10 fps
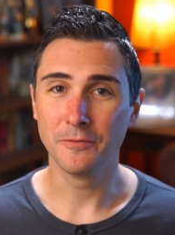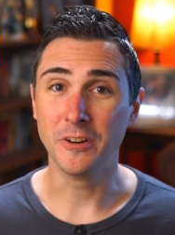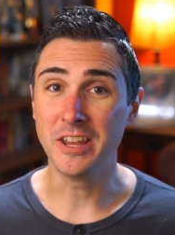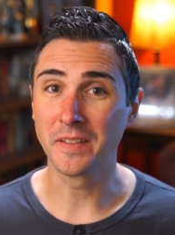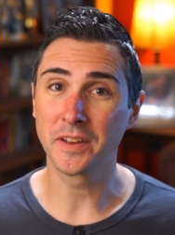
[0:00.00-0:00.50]

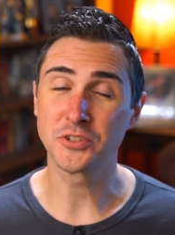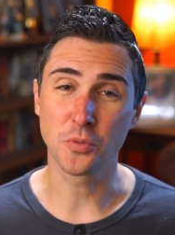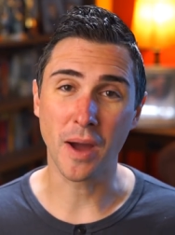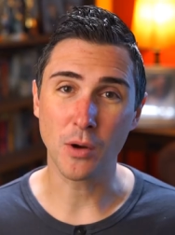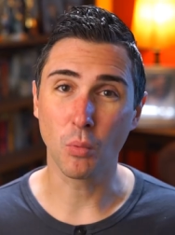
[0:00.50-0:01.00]
vanilla,
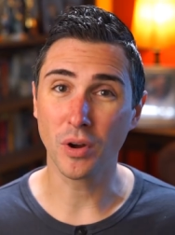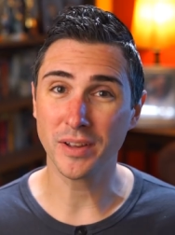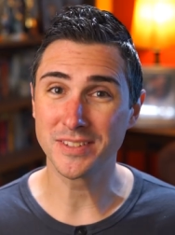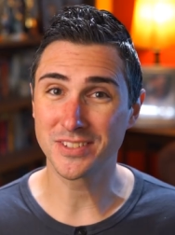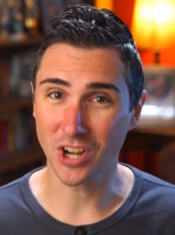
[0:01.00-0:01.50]
dry
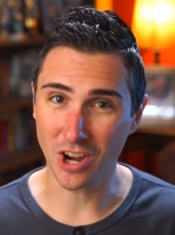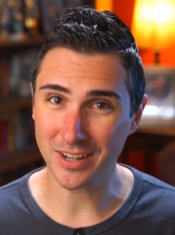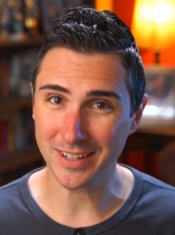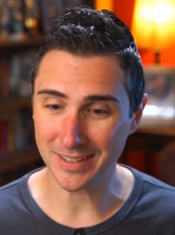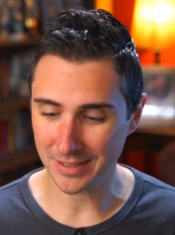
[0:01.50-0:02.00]
woods,
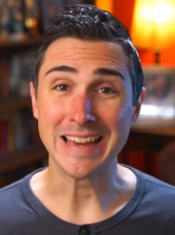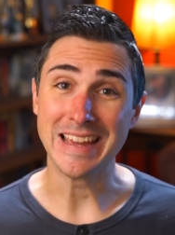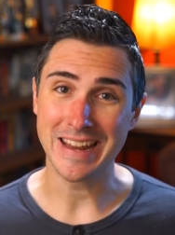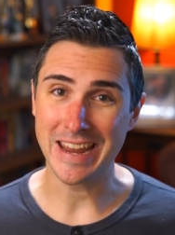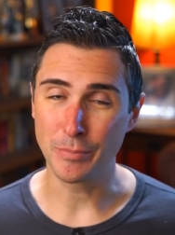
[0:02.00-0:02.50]
tonka,
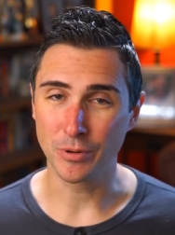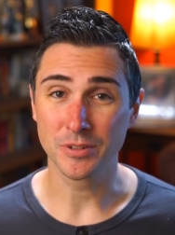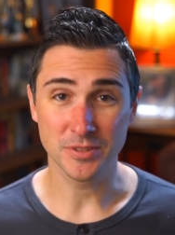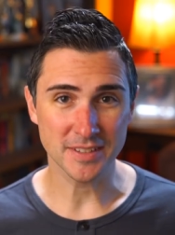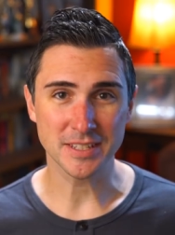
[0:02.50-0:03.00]
and
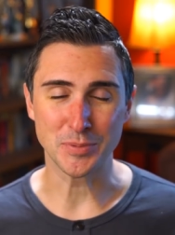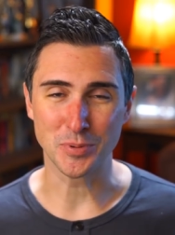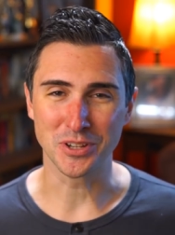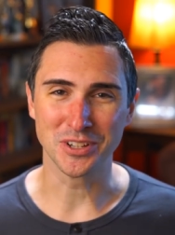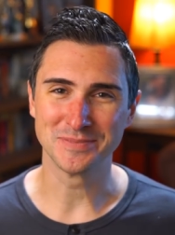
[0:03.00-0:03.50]
amber. So that seems
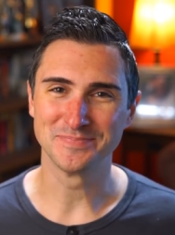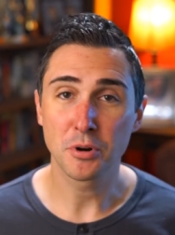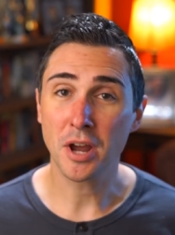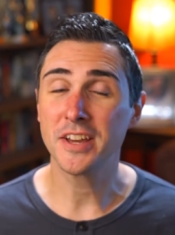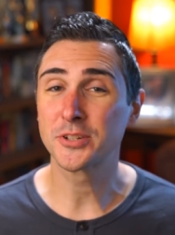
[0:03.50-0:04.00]
pretty good.
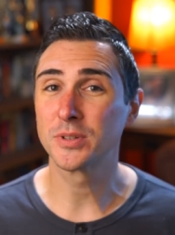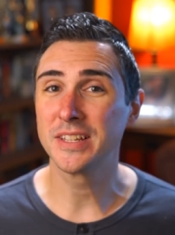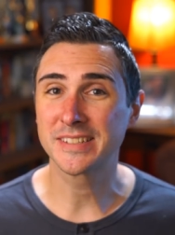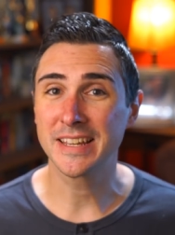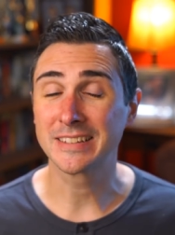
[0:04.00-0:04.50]
Prada is
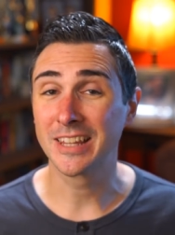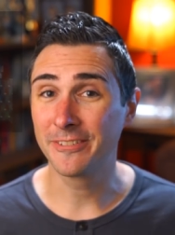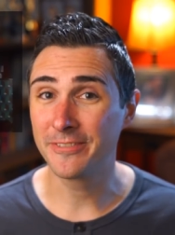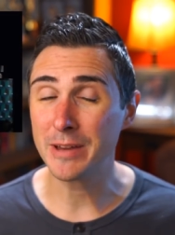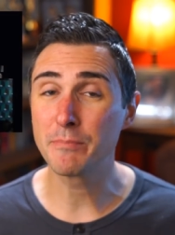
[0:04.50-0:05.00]
releasing La
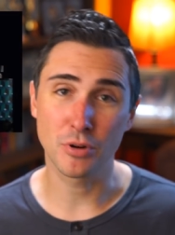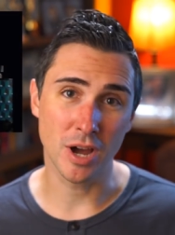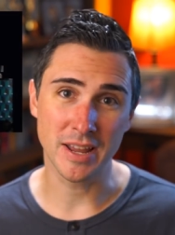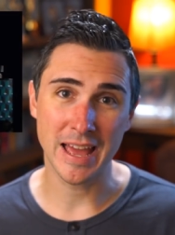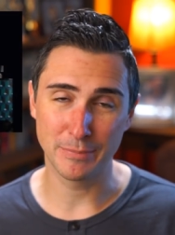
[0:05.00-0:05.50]
Femme
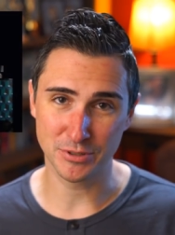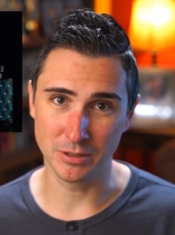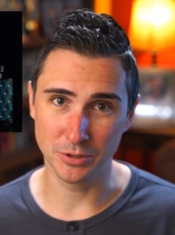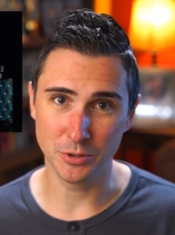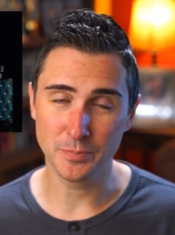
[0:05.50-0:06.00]
Prada
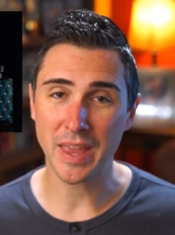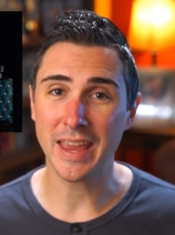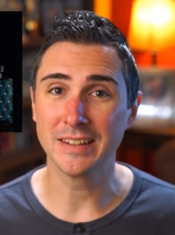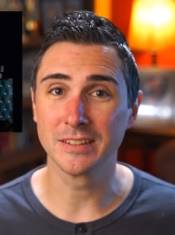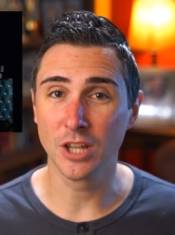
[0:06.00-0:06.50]
Absolue
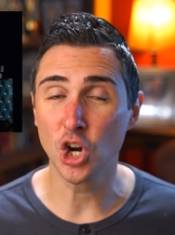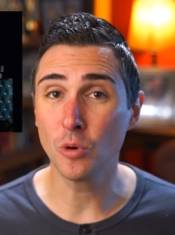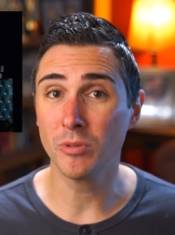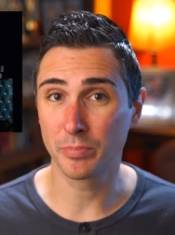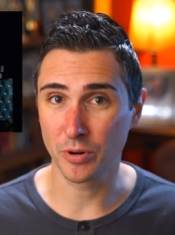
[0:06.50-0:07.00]
and
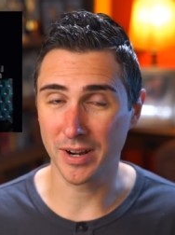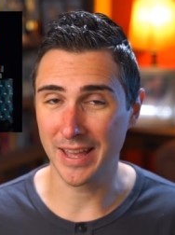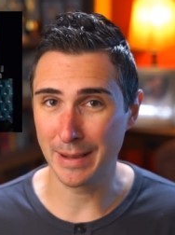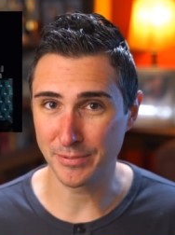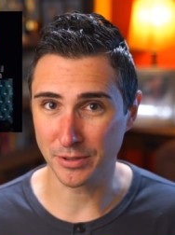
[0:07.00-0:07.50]
L'Homme Prada
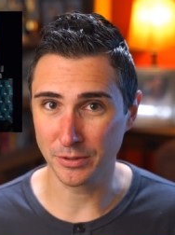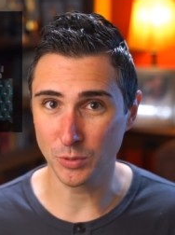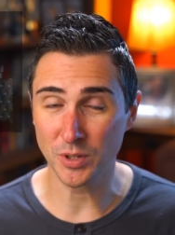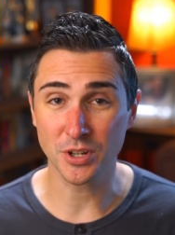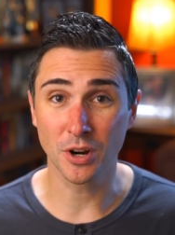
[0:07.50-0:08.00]

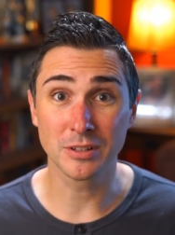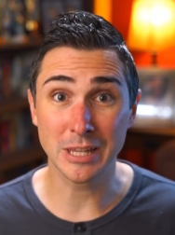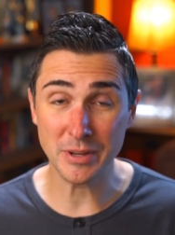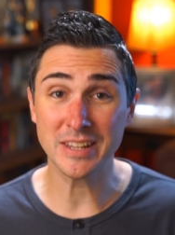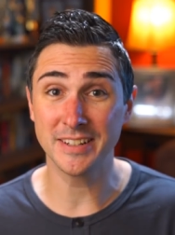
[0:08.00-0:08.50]
Absolue, which are
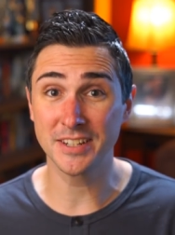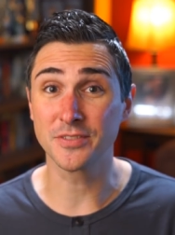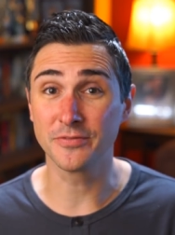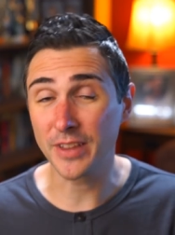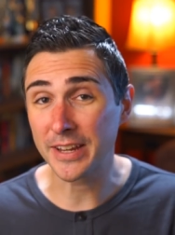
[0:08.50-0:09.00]
limited
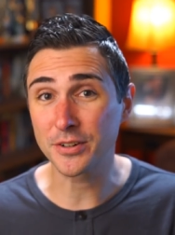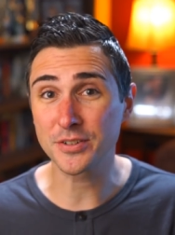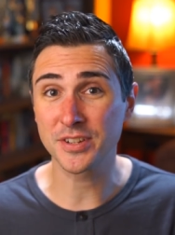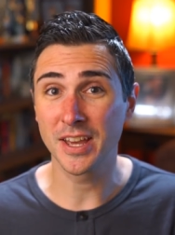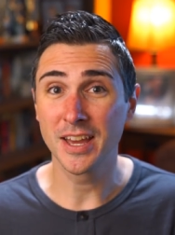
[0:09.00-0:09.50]
edition flankers